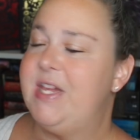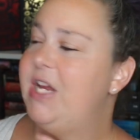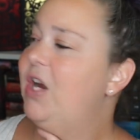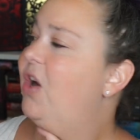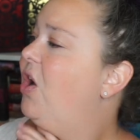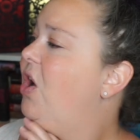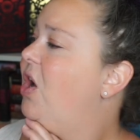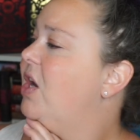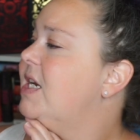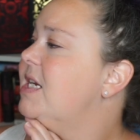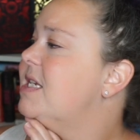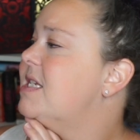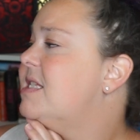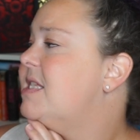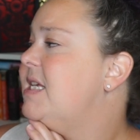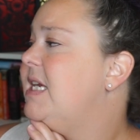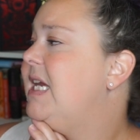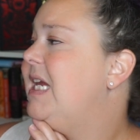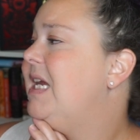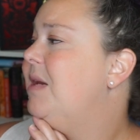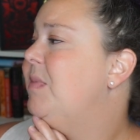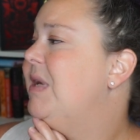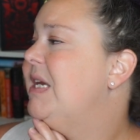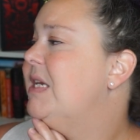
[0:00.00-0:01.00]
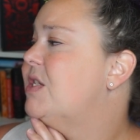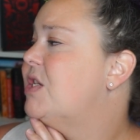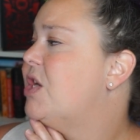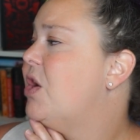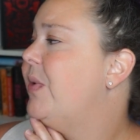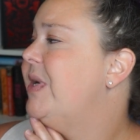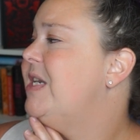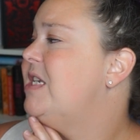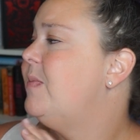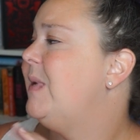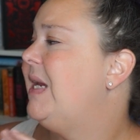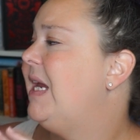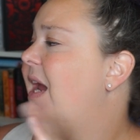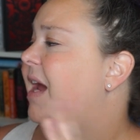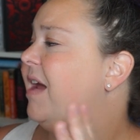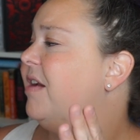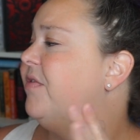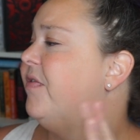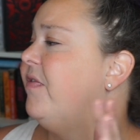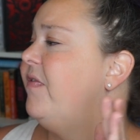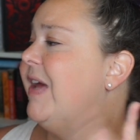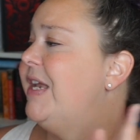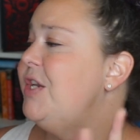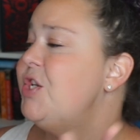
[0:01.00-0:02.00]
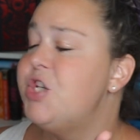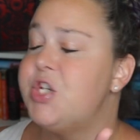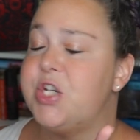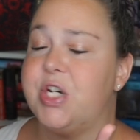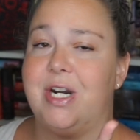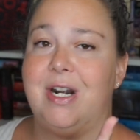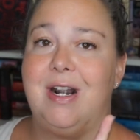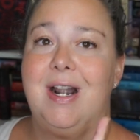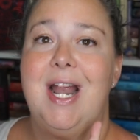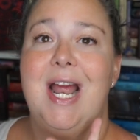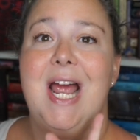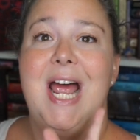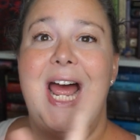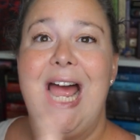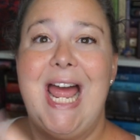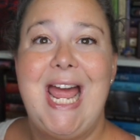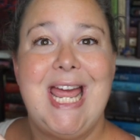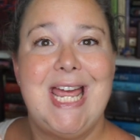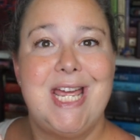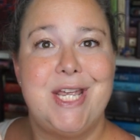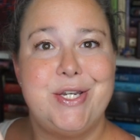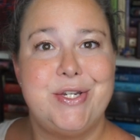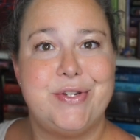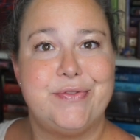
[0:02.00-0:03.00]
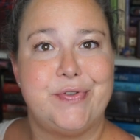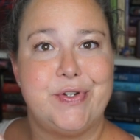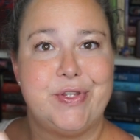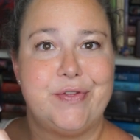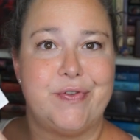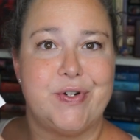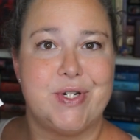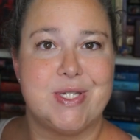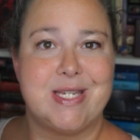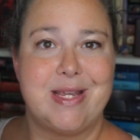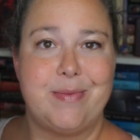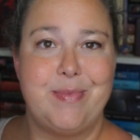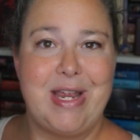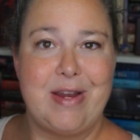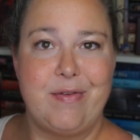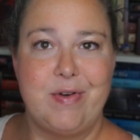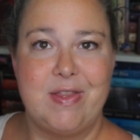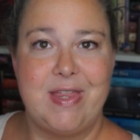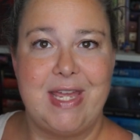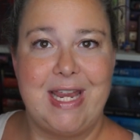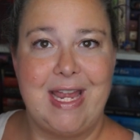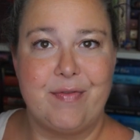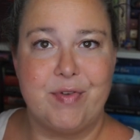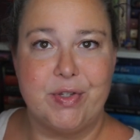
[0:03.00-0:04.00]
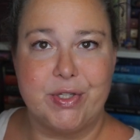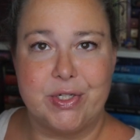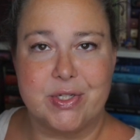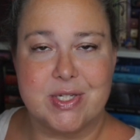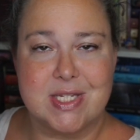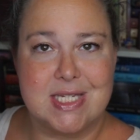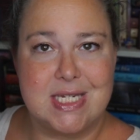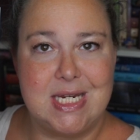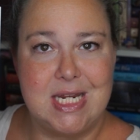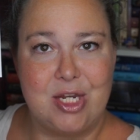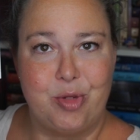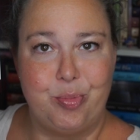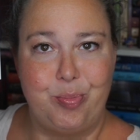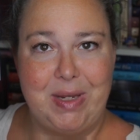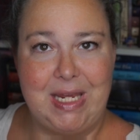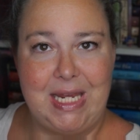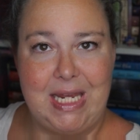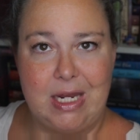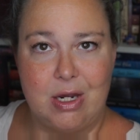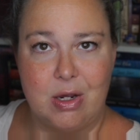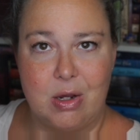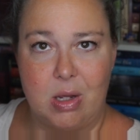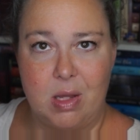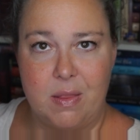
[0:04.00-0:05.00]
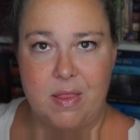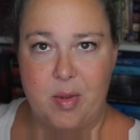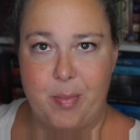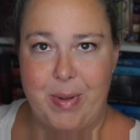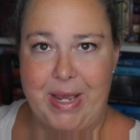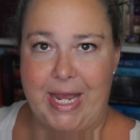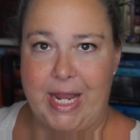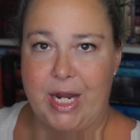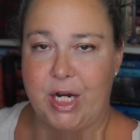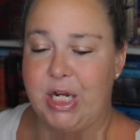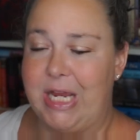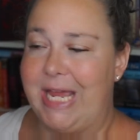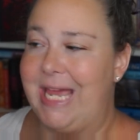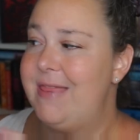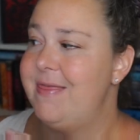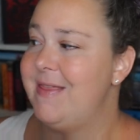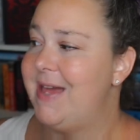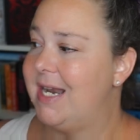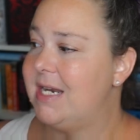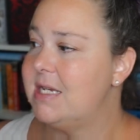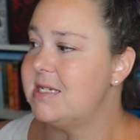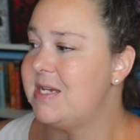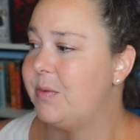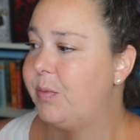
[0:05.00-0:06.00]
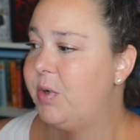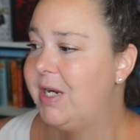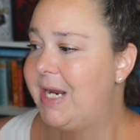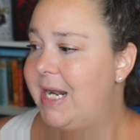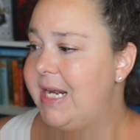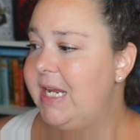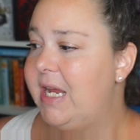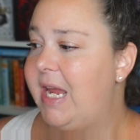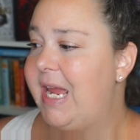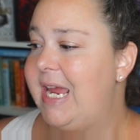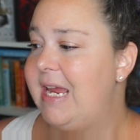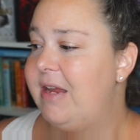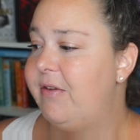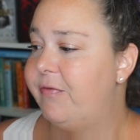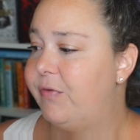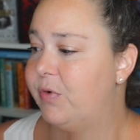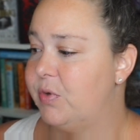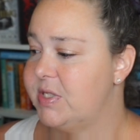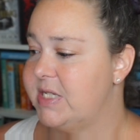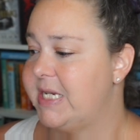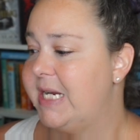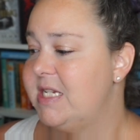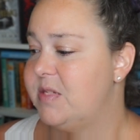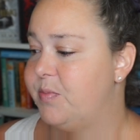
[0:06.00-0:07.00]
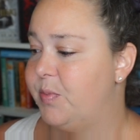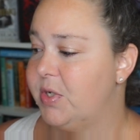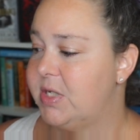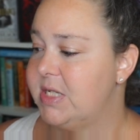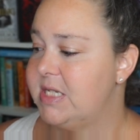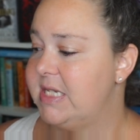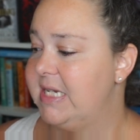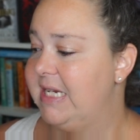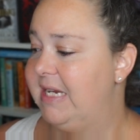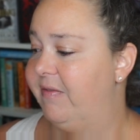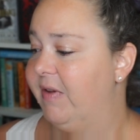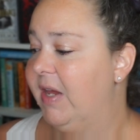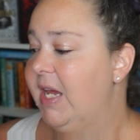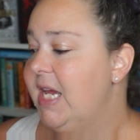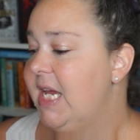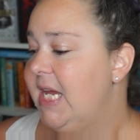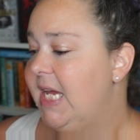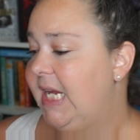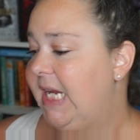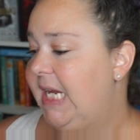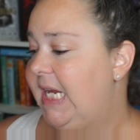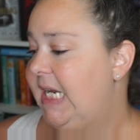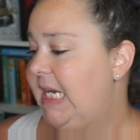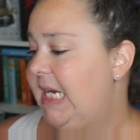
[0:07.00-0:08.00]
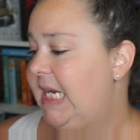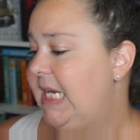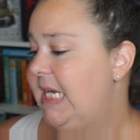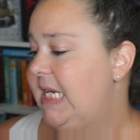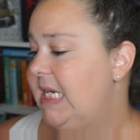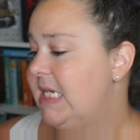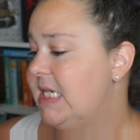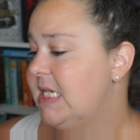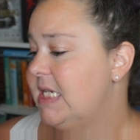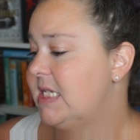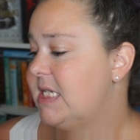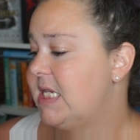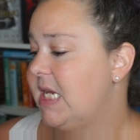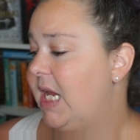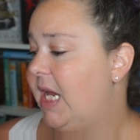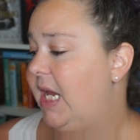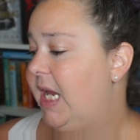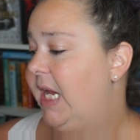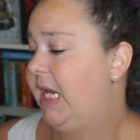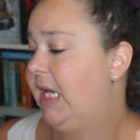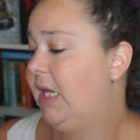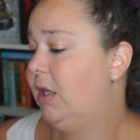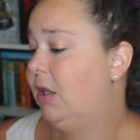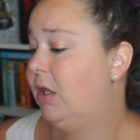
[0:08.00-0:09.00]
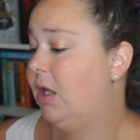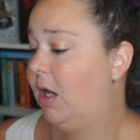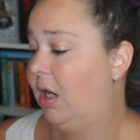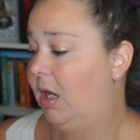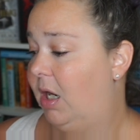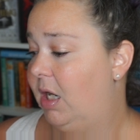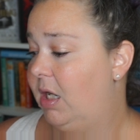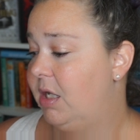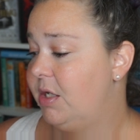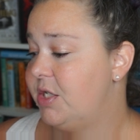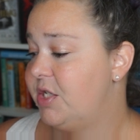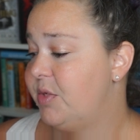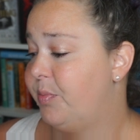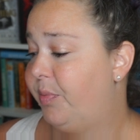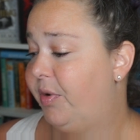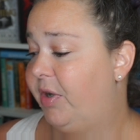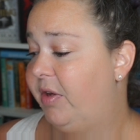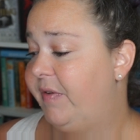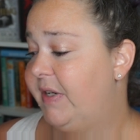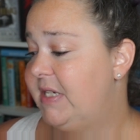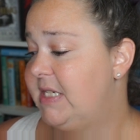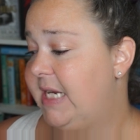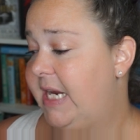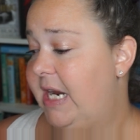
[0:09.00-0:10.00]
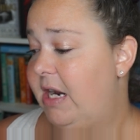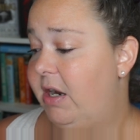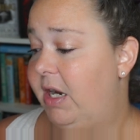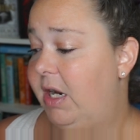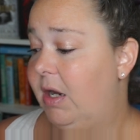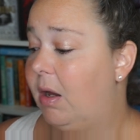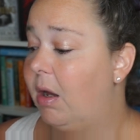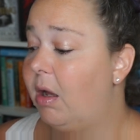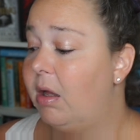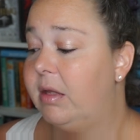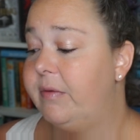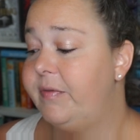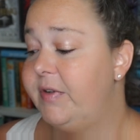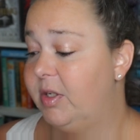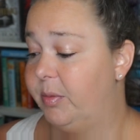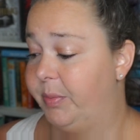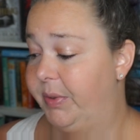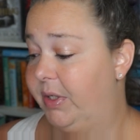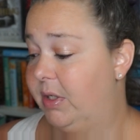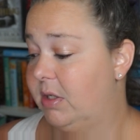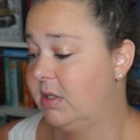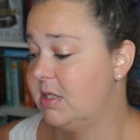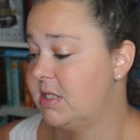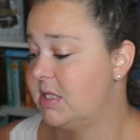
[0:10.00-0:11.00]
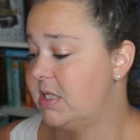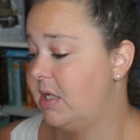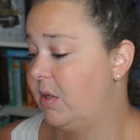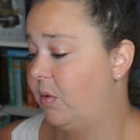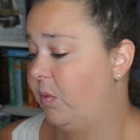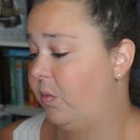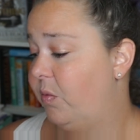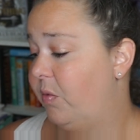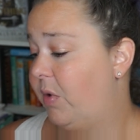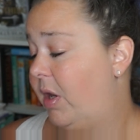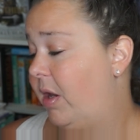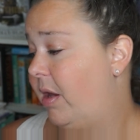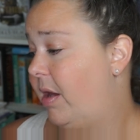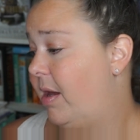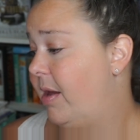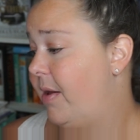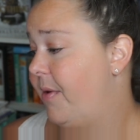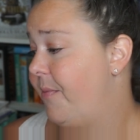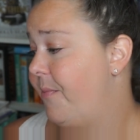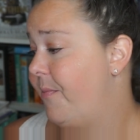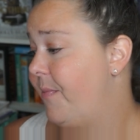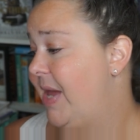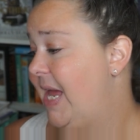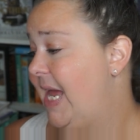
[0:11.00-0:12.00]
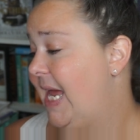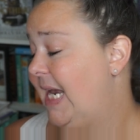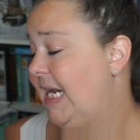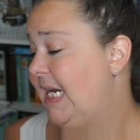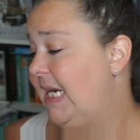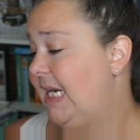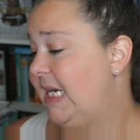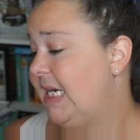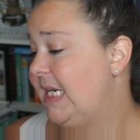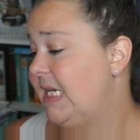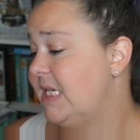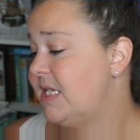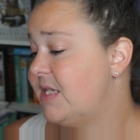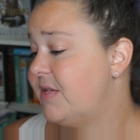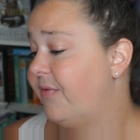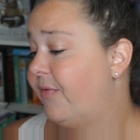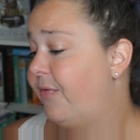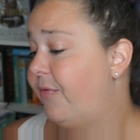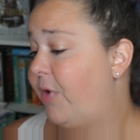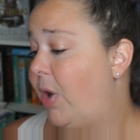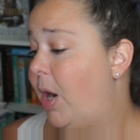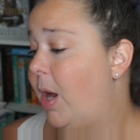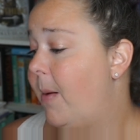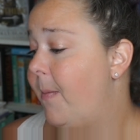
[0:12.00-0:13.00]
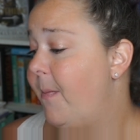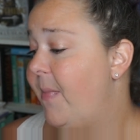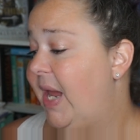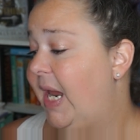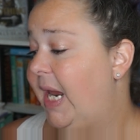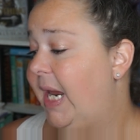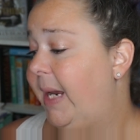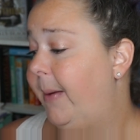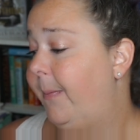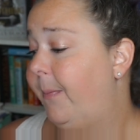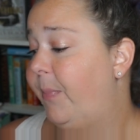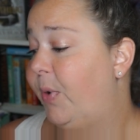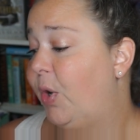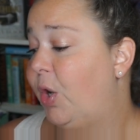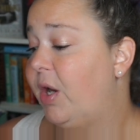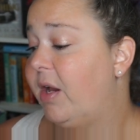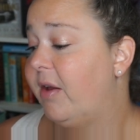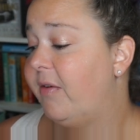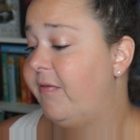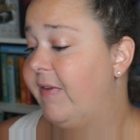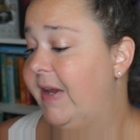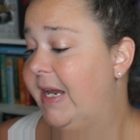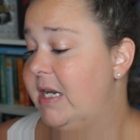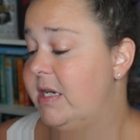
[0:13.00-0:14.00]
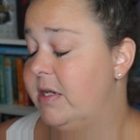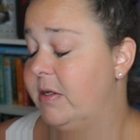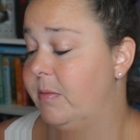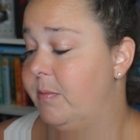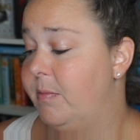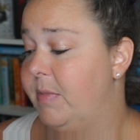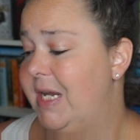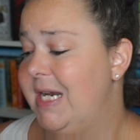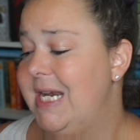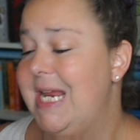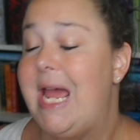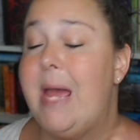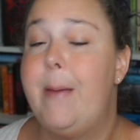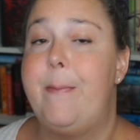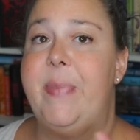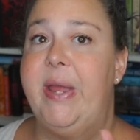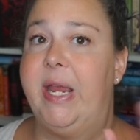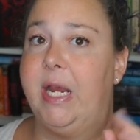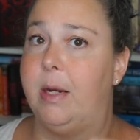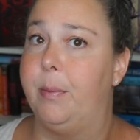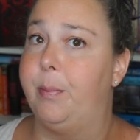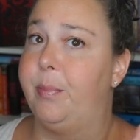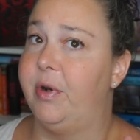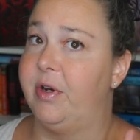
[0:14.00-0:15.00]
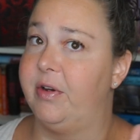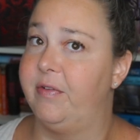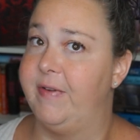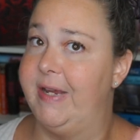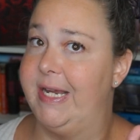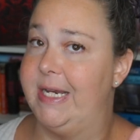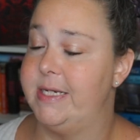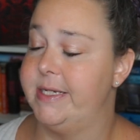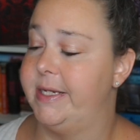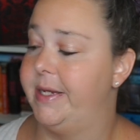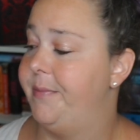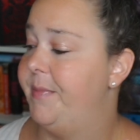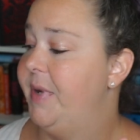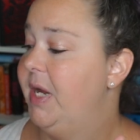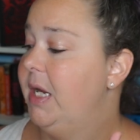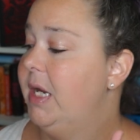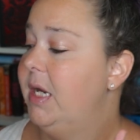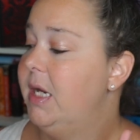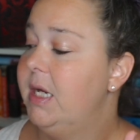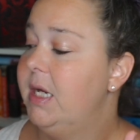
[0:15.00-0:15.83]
The August theme is going to be adventure. And for the first time ever, they have a little sneak peek on the back. And that is that we're getting a full-size book sleeve. It is a large, perfect to carry all of your books. And it is from a book fandom, an epic book fandom,